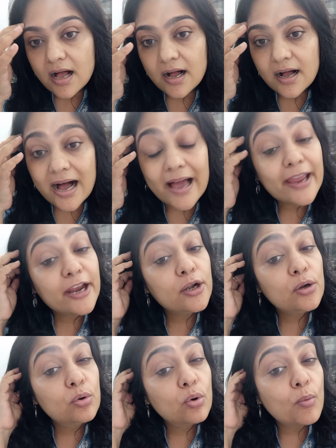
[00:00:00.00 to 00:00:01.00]
I
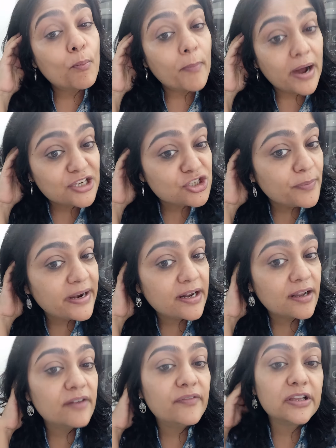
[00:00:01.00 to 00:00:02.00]
can do much
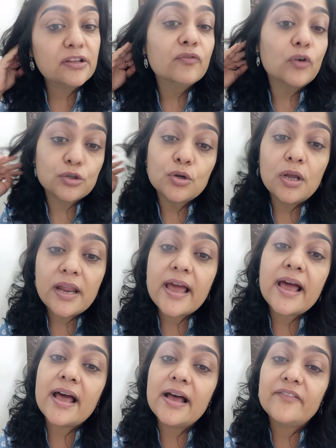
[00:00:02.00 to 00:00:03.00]
better with what all I
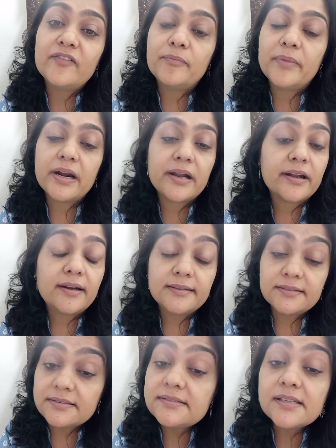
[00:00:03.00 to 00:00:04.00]
have, but
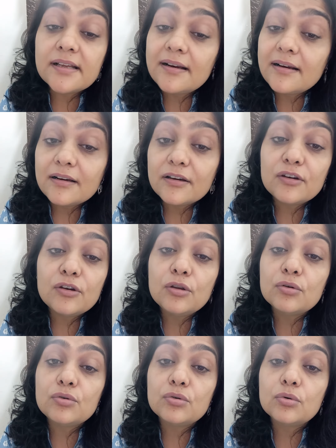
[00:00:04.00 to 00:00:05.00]
still
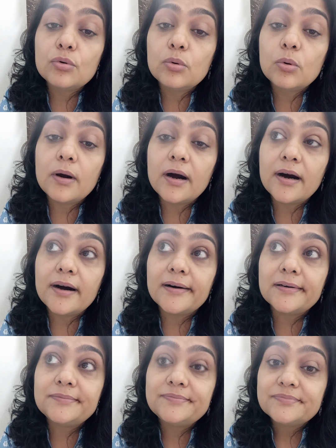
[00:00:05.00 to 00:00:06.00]
due
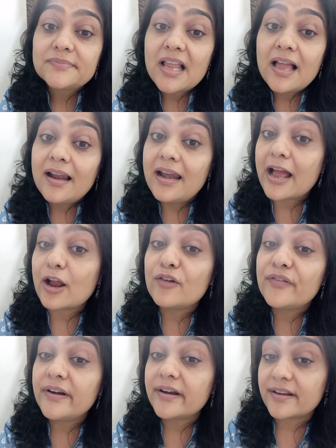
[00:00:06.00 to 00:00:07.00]
to lack
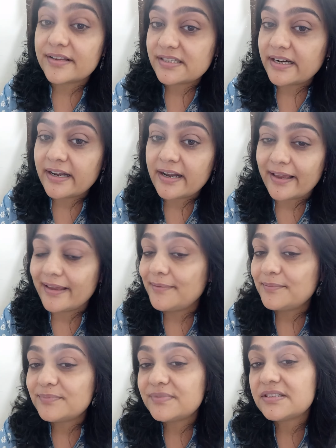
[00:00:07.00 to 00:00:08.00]
of interest at
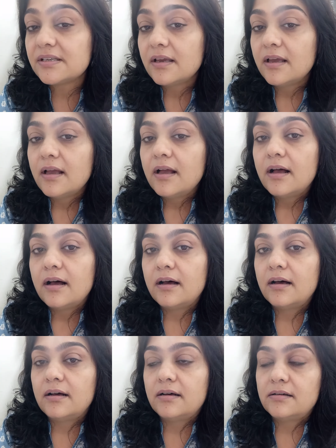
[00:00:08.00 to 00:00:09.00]
times,
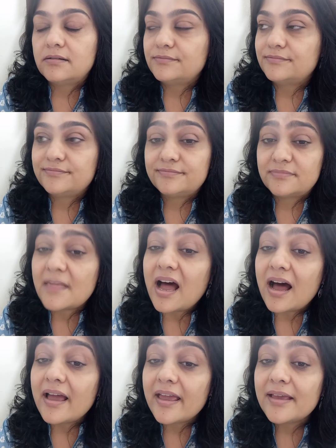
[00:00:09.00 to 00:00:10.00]
I
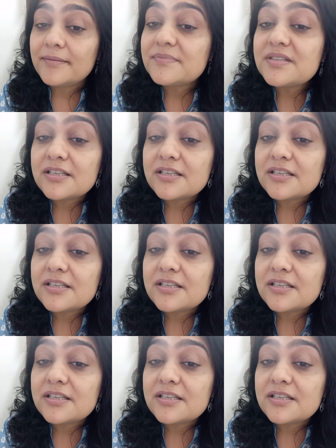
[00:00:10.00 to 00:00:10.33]
am